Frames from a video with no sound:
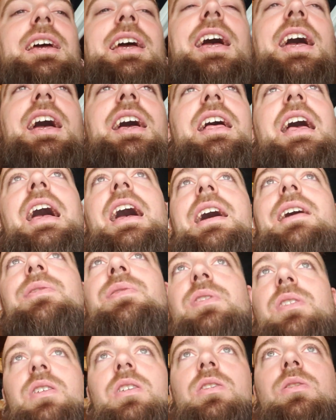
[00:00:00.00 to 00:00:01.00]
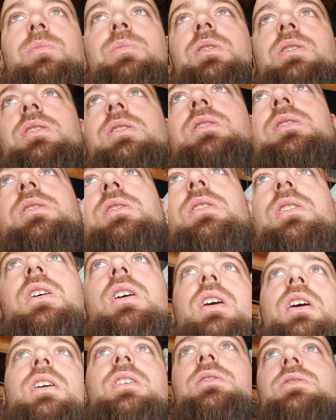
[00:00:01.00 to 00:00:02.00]
at 0.5
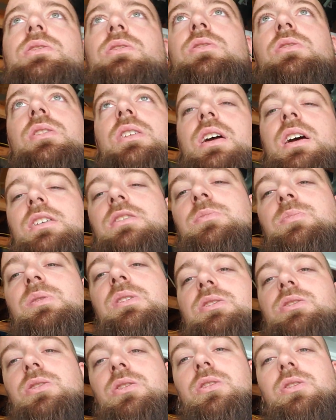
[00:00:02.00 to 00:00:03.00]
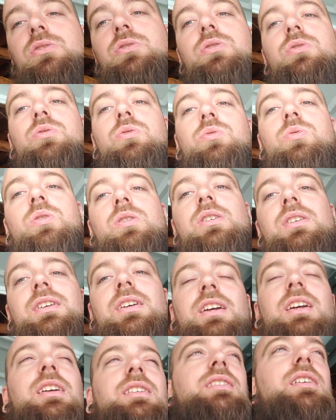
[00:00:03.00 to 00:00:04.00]
ohm. So you guys be sure to
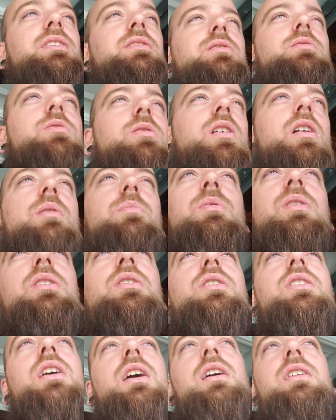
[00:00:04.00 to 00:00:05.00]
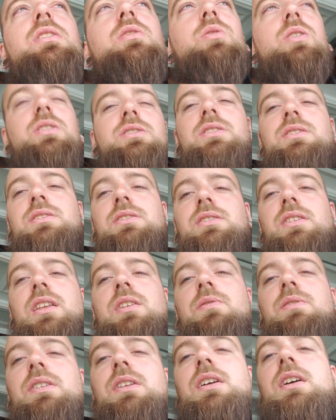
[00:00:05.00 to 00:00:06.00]
hit that subscribe button. You got any questions,
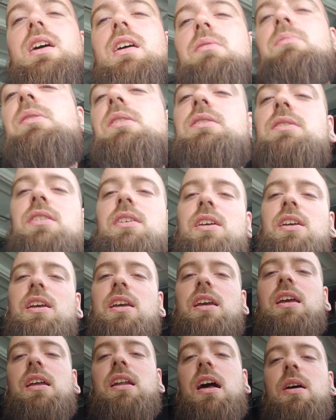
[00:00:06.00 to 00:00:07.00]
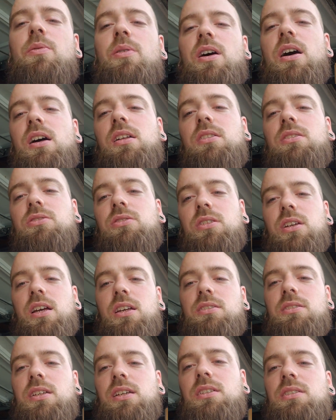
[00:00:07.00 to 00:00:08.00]
leave it in the comments, and I will holler at you
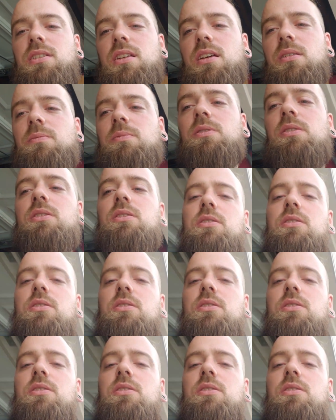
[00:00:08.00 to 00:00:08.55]
guys next time.